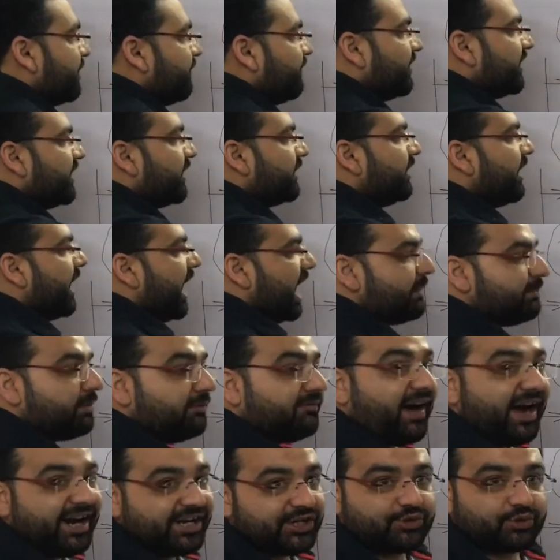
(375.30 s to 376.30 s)
with the help
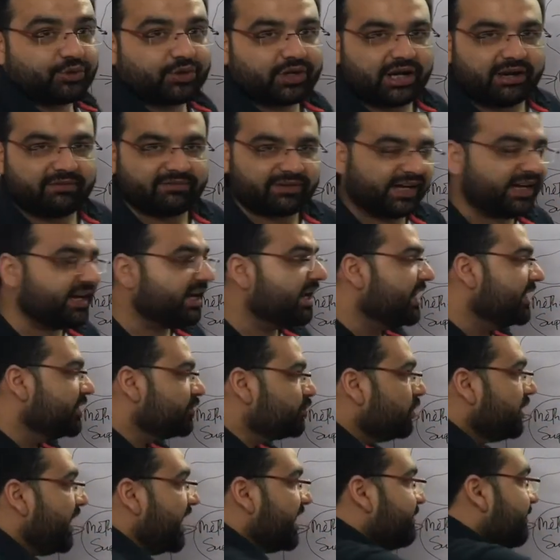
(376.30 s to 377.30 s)
of hydrograph, right?
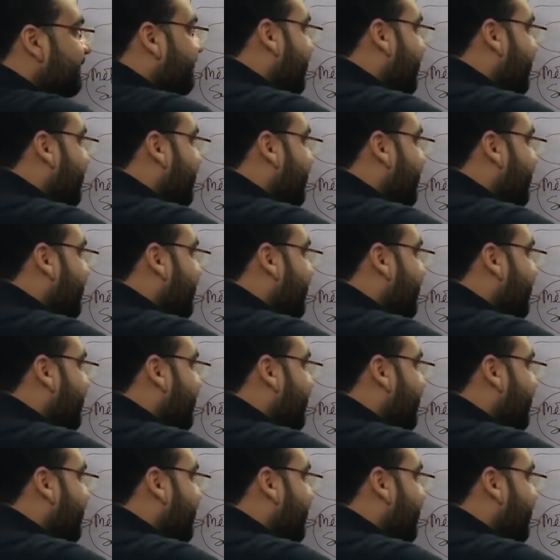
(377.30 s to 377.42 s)
So let me